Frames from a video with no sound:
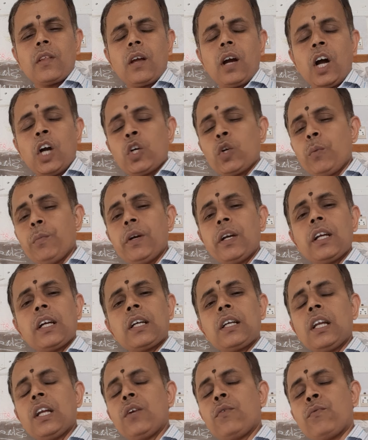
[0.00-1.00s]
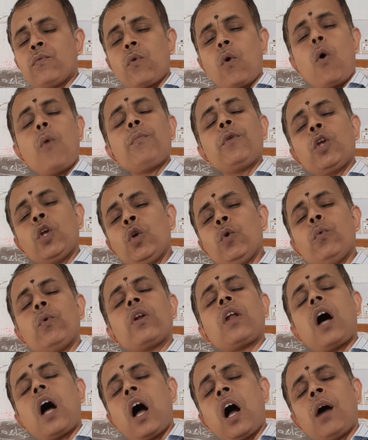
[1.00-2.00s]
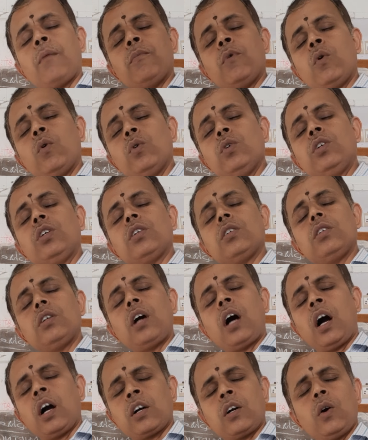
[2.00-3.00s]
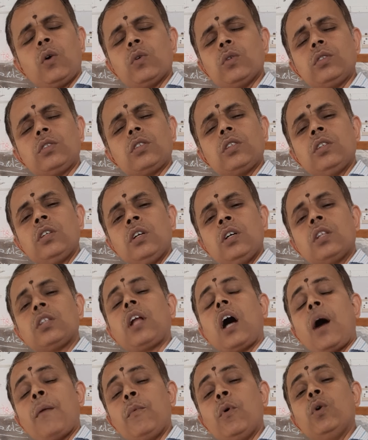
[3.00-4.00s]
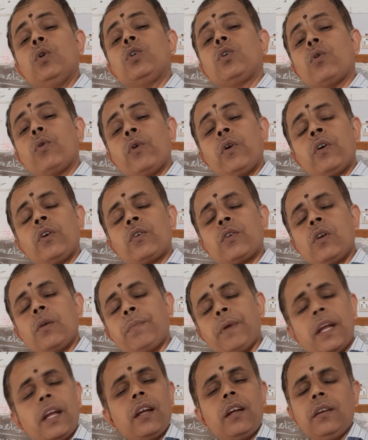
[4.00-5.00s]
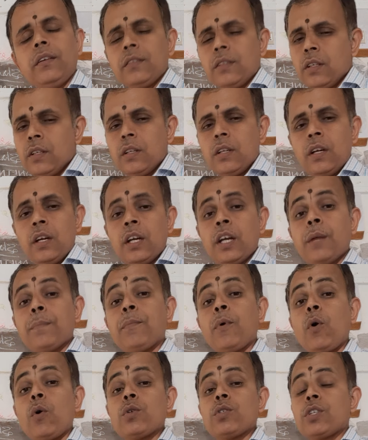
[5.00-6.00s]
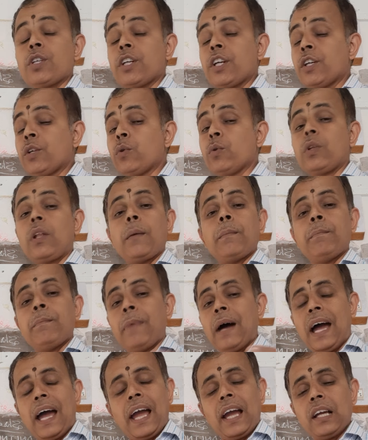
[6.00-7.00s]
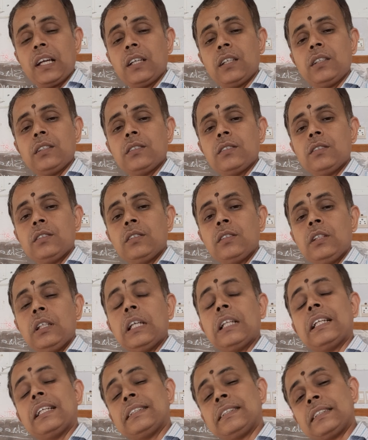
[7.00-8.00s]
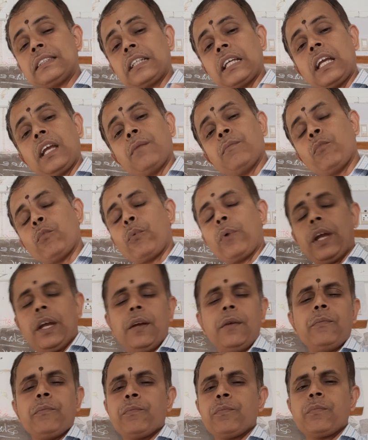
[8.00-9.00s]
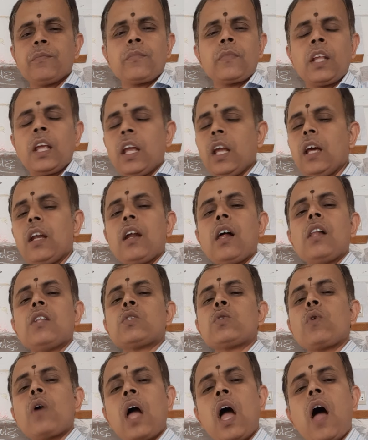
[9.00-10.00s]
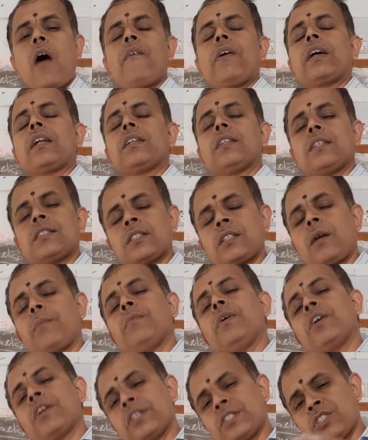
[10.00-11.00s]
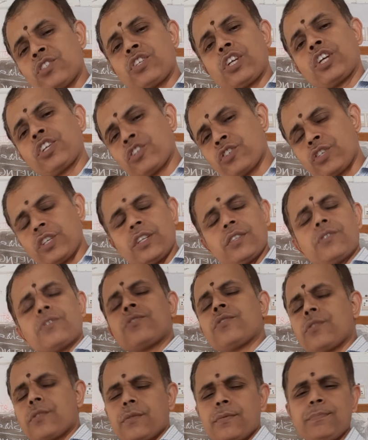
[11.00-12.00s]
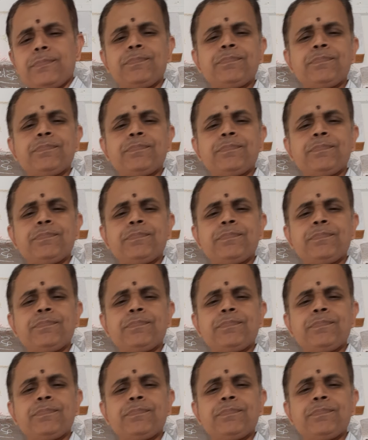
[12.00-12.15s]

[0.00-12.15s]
automatically from your account, the amount will be deposited to the bank in the same way. Here also having some restrictions.